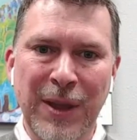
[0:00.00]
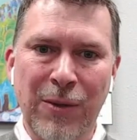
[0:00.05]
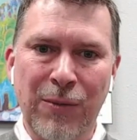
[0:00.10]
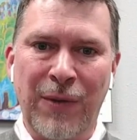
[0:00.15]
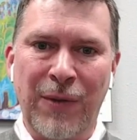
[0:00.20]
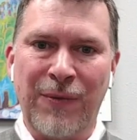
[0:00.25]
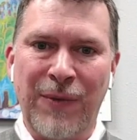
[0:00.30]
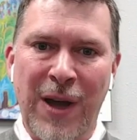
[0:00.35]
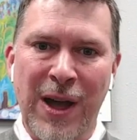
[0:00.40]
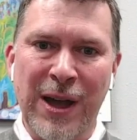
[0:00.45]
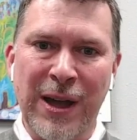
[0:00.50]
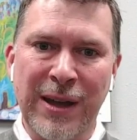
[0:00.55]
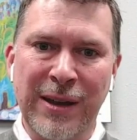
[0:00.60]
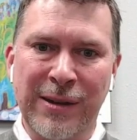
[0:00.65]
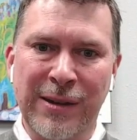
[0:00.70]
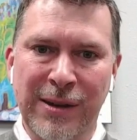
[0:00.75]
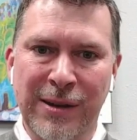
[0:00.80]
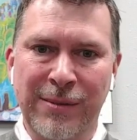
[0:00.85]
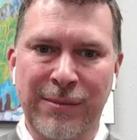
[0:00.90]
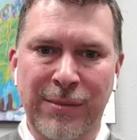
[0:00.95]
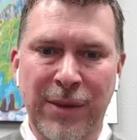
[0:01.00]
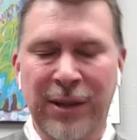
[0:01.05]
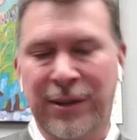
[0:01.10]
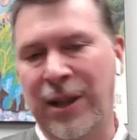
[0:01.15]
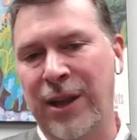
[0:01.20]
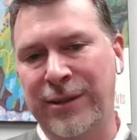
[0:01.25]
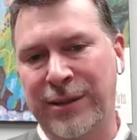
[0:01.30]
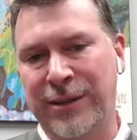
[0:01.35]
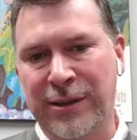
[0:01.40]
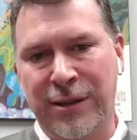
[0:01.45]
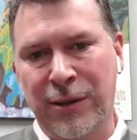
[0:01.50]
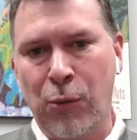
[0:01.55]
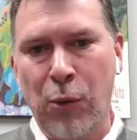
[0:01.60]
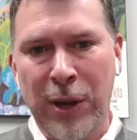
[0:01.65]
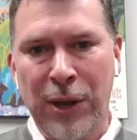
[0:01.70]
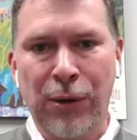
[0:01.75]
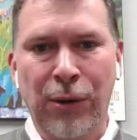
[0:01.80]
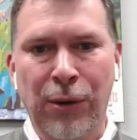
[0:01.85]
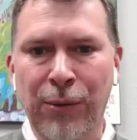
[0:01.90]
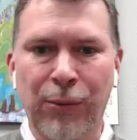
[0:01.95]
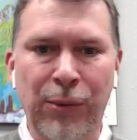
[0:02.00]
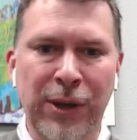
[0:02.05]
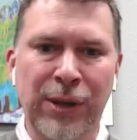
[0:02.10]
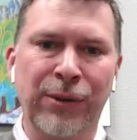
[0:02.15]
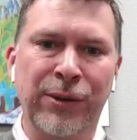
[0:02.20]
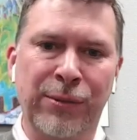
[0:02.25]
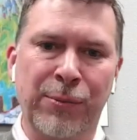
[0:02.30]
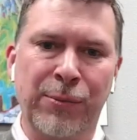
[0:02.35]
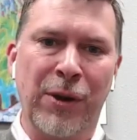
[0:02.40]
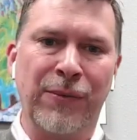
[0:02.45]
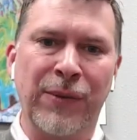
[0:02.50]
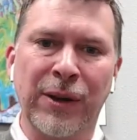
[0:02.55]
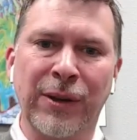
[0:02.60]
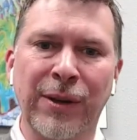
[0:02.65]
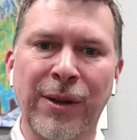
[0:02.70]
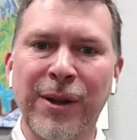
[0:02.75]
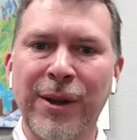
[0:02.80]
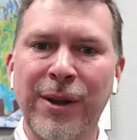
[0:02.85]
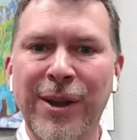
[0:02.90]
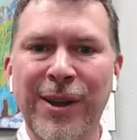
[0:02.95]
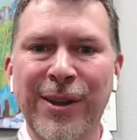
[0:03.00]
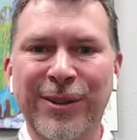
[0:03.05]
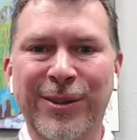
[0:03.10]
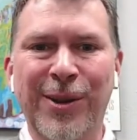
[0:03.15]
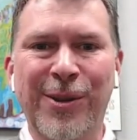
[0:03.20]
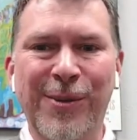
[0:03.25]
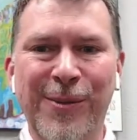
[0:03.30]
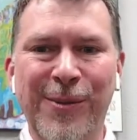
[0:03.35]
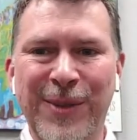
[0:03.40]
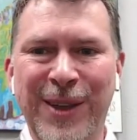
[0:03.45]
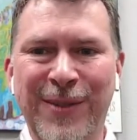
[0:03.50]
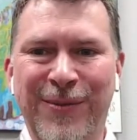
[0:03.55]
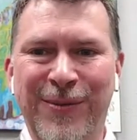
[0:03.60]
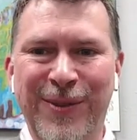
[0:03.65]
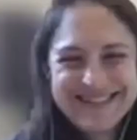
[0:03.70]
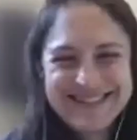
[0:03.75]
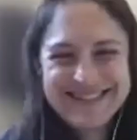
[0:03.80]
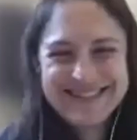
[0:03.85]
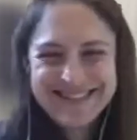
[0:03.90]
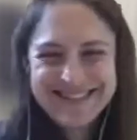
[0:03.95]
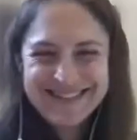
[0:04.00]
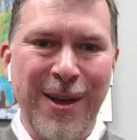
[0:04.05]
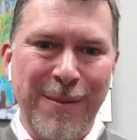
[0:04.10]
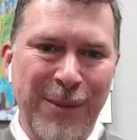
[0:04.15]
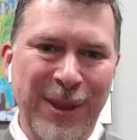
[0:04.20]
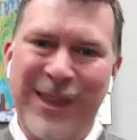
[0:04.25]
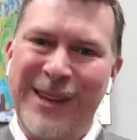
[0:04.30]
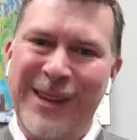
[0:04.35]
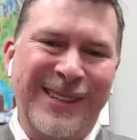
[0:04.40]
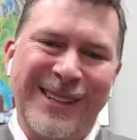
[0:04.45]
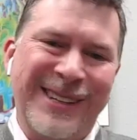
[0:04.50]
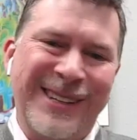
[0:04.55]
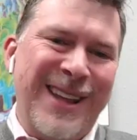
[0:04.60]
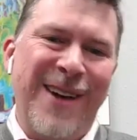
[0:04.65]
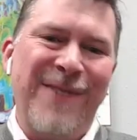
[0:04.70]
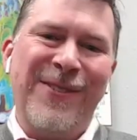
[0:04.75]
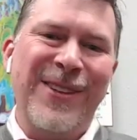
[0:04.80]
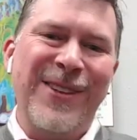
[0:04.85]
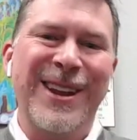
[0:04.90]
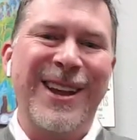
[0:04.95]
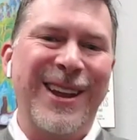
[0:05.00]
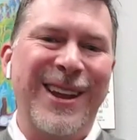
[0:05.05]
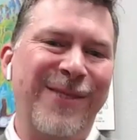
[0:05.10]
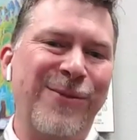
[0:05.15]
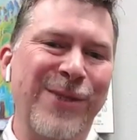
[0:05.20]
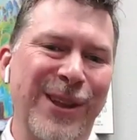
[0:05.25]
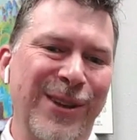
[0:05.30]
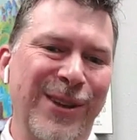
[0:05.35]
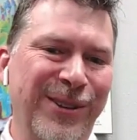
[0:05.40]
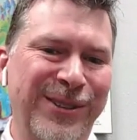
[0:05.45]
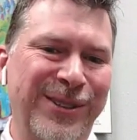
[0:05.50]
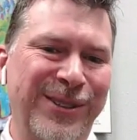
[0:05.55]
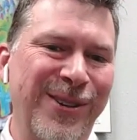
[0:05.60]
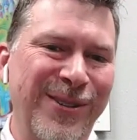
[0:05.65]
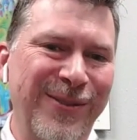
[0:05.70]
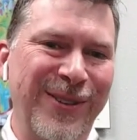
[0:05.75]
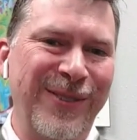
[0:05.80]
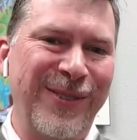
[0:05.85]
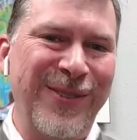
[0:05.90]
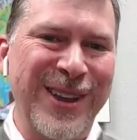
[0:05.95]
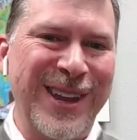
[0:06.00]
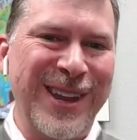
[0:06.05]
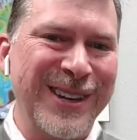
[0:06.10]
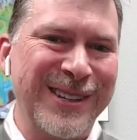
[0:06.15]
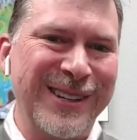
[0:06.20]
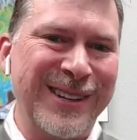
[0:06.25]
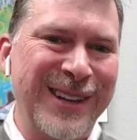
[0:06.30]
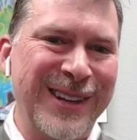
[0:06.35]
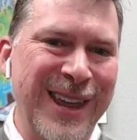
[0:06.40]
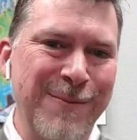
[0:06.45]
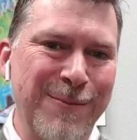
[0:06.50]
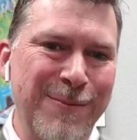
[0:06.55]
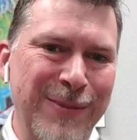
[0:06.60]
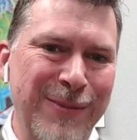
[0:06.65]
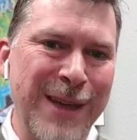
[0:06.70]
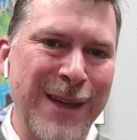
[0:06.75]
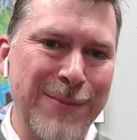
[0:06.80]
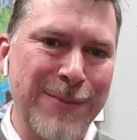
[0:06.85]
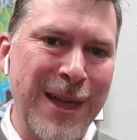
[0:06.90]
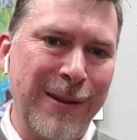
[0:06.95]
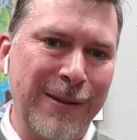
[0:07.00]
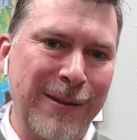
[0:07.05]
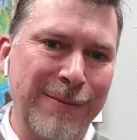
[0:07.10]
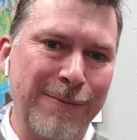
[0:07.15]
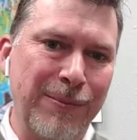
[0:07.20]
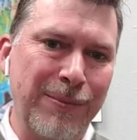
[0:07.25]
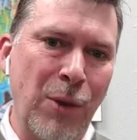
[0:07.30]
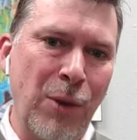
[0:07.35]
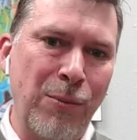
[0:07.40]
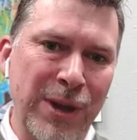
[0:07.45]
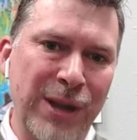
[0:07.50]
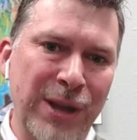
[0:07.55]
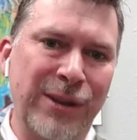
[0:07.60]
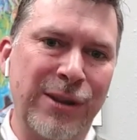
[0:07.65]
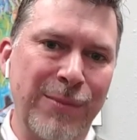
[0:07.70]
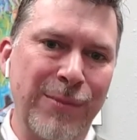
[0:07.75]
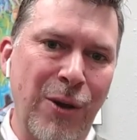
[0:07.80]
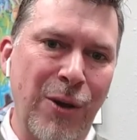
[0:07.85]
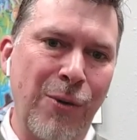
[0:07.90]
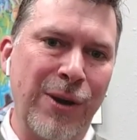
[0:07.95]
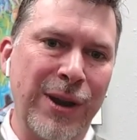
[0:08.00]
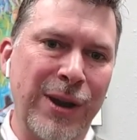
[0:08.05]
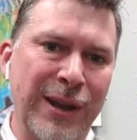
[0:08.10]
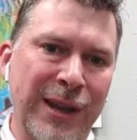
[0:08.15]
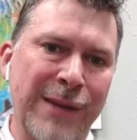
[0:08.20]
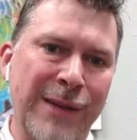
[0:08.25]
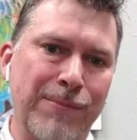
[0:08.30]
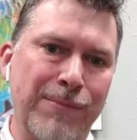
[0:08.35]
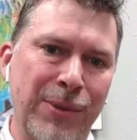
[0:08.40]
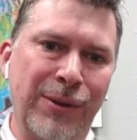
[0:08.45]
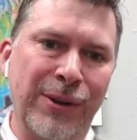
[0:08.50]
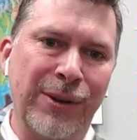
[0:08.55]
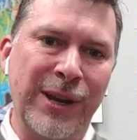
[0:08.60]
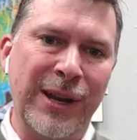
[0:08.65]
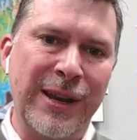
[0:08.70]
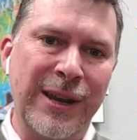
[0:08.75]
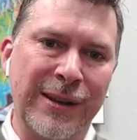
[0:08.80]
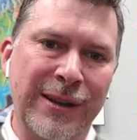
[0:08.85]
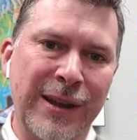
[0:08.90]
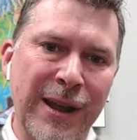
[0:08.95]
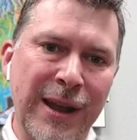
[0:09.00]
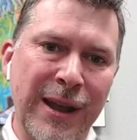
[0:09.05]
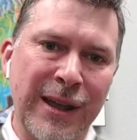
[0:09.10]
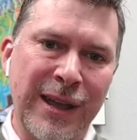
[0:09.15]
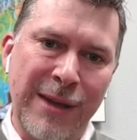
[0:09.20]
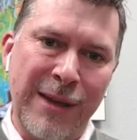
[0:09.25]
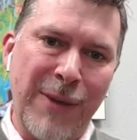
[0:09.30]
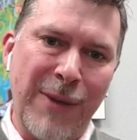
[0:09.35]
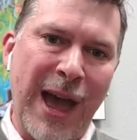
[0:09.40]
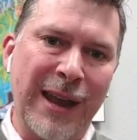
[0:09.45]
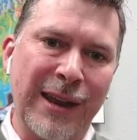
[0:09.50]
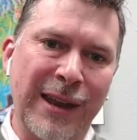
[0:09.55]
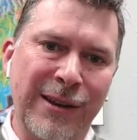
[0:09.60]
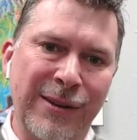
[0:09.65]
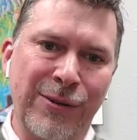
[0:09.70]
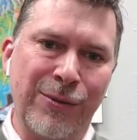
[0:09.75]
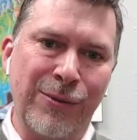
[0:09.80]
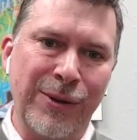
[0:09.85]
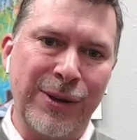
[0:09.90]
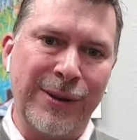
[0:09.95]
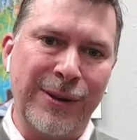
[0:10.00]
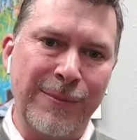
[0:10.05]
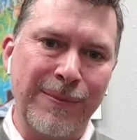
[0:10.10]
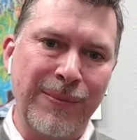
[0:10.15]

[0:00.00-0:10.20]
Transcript: refined, and unless it's a wheel, wheel's perfect. So but this is definitely not a wheel. So if we can just keep that momentum going, keep building it, keep adding to it,